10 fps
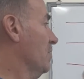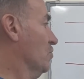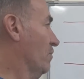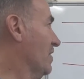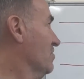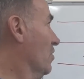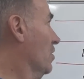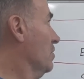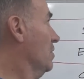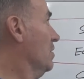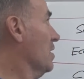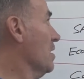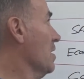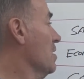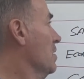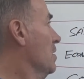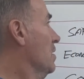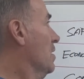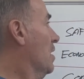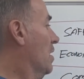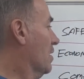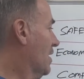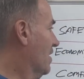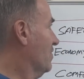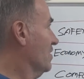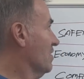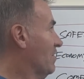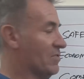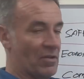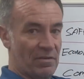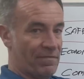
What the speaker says: so I've listed out the classics, I've listed out